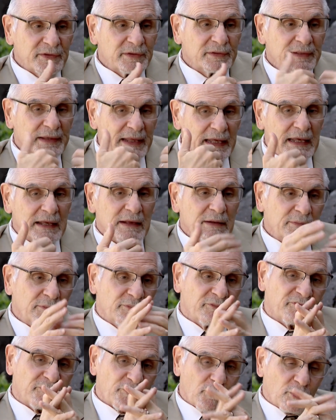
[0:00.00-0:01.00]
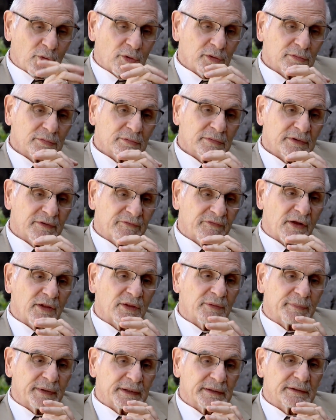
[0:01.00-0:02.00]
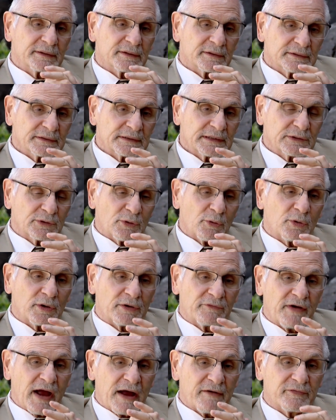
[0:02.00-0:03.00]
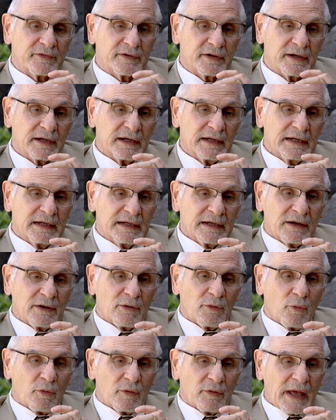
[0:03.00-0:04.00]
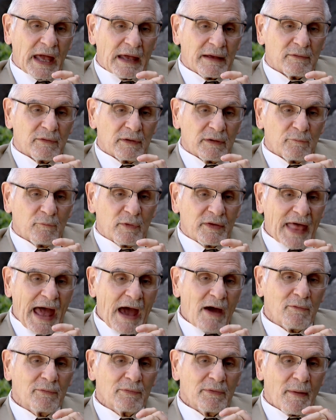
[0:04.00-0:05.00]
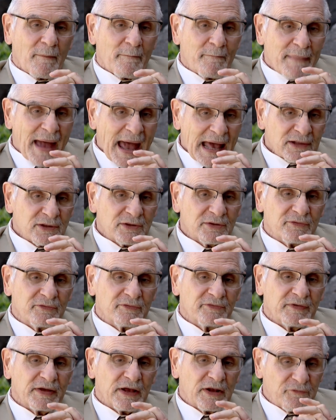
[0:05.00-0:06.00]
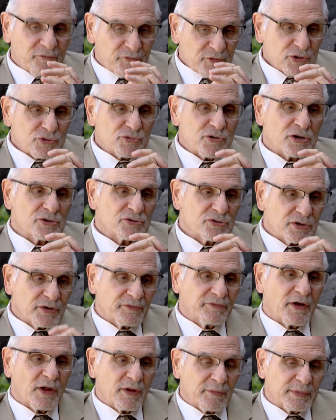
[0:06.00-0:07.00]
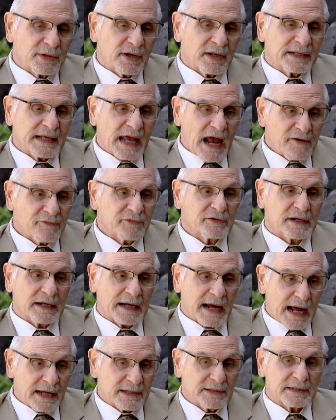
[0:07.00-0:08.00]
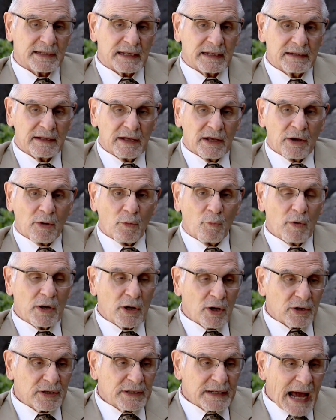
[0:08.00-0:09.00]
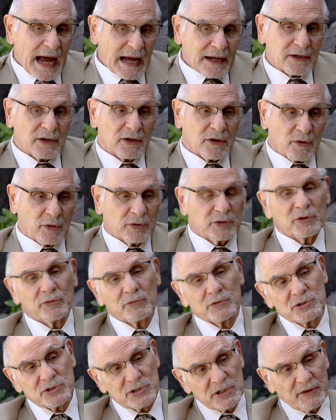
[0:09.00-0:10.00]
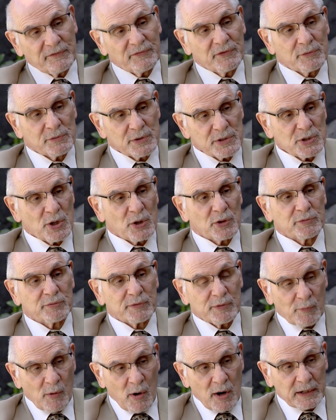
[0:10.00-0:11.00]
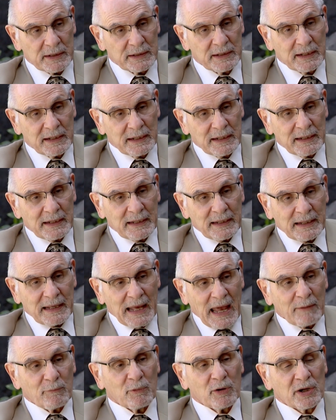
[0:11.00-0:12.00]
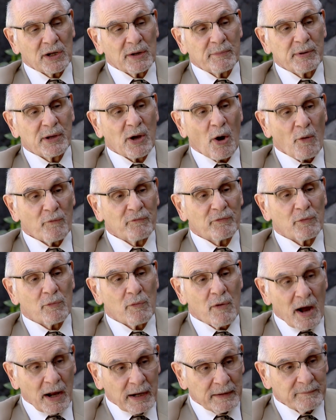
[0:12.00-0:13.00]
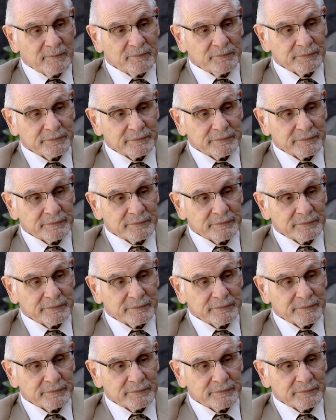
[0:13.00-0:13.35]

to lead for development in the Horn of Africa. Without massive infrastructure development on the African continent, we are not going to achieve the results we want. And we're going to be overrun